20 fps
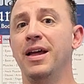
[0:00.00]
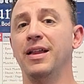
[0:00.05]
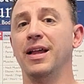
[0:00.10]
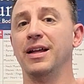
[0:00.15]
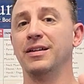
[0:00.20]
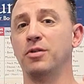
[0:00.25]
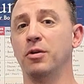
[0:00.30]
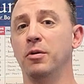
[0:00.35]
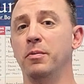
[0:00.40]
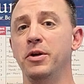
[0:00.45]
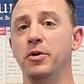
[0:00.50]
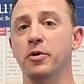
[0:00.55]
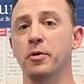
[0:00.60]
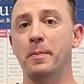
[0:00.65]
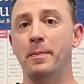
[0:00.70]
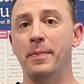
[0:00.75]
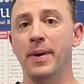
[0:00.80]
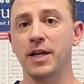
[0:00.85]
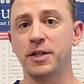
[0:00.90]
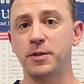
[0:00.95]
that's going to be your
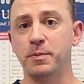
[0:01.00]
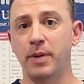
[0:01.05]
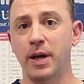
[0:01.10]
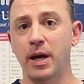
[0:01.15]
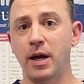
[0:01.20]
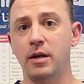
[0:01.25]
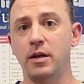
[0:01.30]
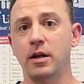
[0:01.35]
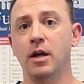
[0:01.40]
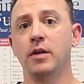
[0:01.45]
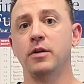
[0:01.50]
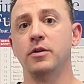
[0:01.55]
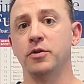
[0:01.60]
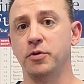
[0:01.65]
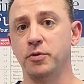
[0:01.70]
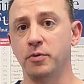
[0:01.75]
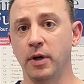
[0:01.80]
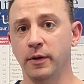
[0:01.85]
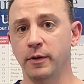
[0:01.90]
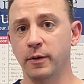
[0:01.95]
best bet to
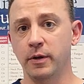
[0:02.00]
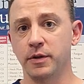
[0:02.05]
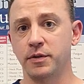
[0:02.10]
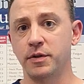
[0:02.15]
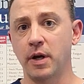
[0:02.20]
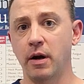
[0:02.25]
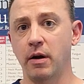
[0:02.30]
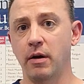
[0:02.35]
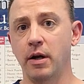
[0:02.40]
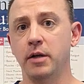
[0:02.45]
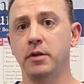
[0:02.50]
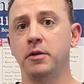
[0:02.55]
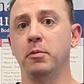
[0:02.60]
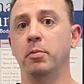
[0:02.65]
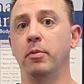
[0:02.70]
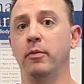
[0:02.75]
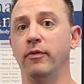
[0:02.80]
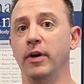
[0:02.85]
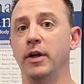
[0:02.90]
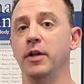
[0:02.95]
strengthen this area to
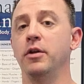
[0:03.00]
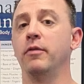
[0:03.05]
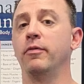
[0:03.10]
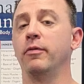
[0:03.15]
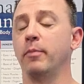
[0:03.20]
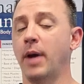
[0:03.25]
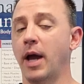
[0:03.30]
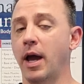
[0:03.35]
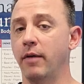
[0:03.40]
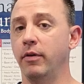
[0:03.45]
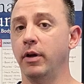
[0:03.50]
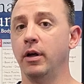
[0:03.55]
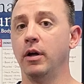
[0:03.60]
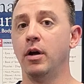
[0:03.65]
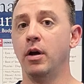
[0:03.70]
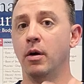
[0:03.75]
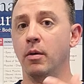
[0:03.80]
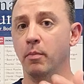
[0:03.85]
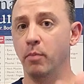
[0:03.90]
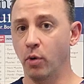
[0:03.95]
prevent you from having
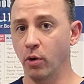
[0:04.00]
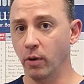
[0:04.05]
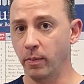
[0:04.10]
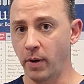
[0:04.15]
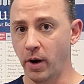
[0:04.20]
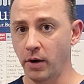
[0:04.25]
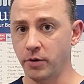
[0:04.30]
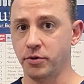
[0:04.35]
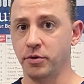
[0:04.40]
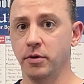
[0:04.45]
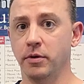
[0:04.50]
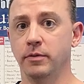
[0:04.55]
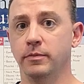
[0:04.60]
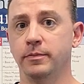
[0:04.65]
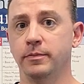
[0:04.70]
poor posture.